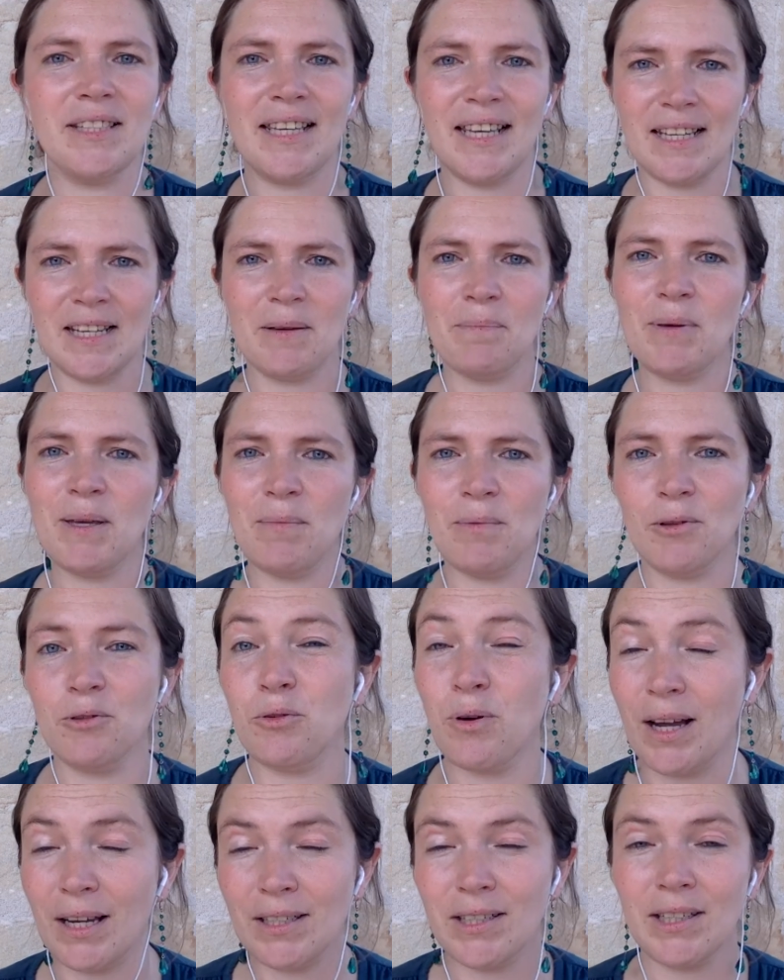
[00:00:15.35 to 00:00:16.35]
getting people
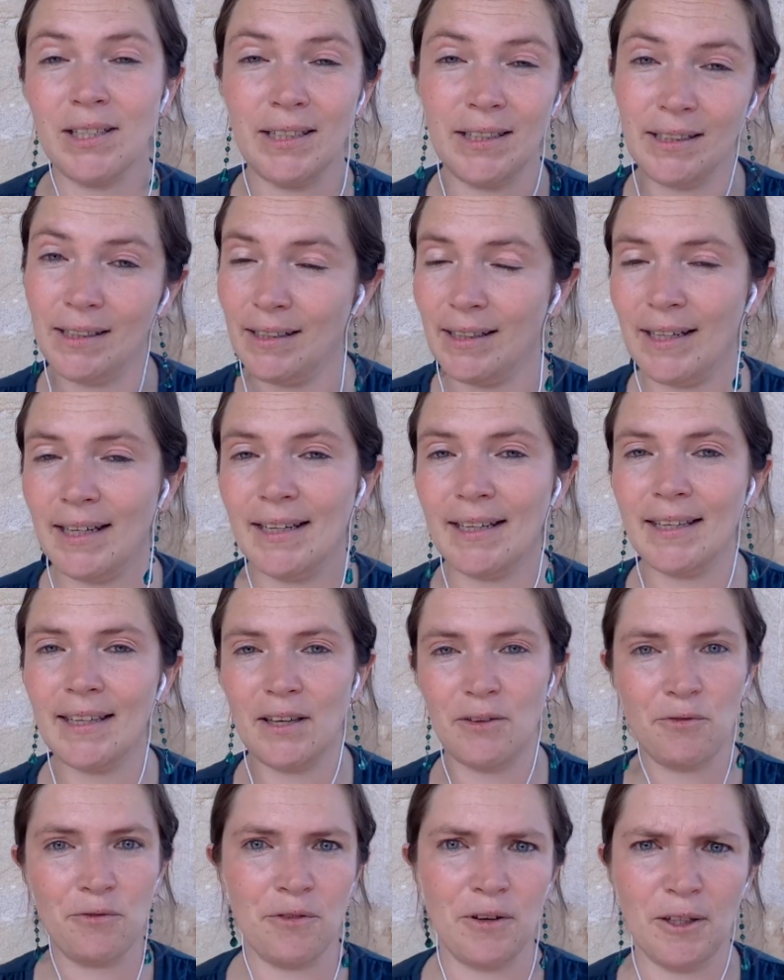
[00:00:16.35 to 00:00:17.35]
to actually like
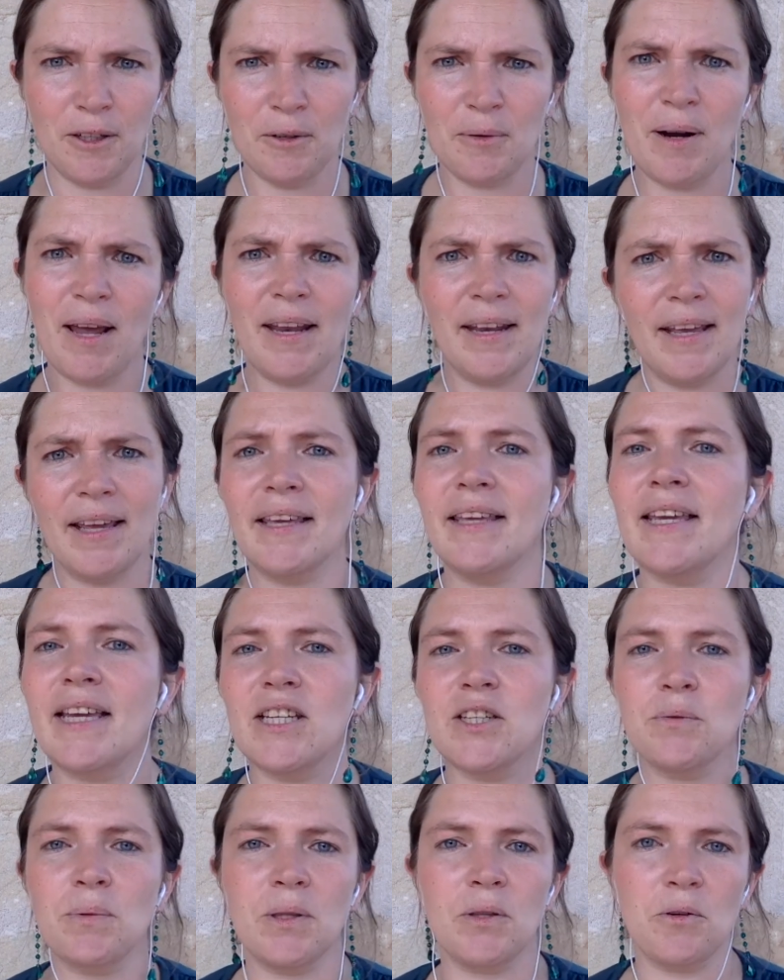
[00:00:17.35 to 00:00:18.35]
and follow and
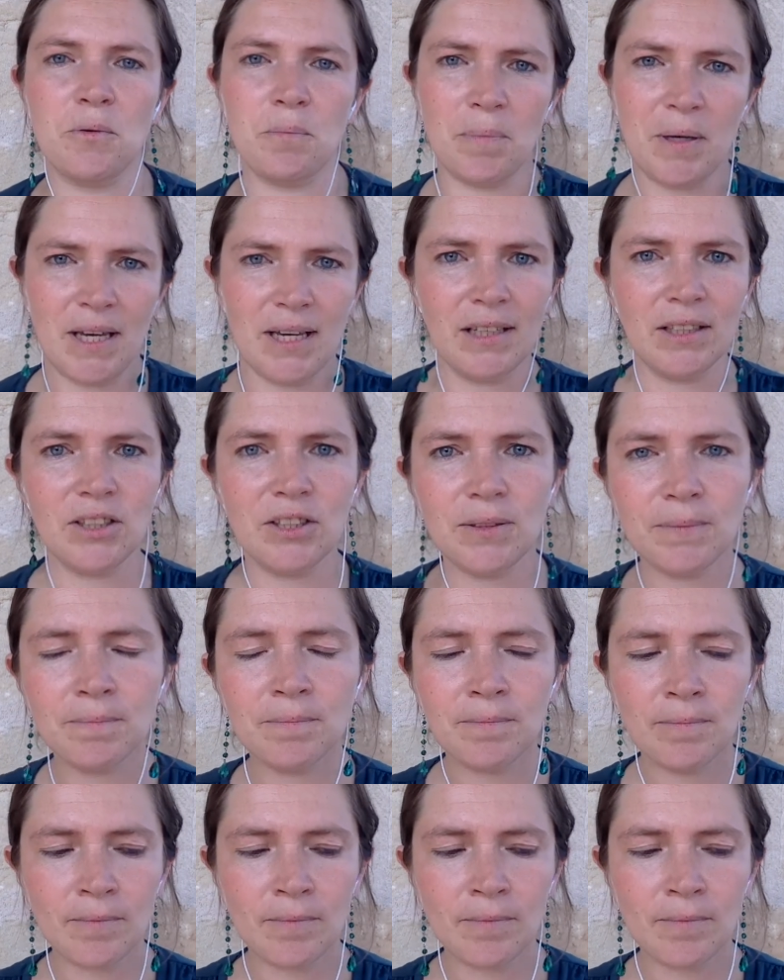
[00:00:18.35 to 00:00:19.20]
engage with your page.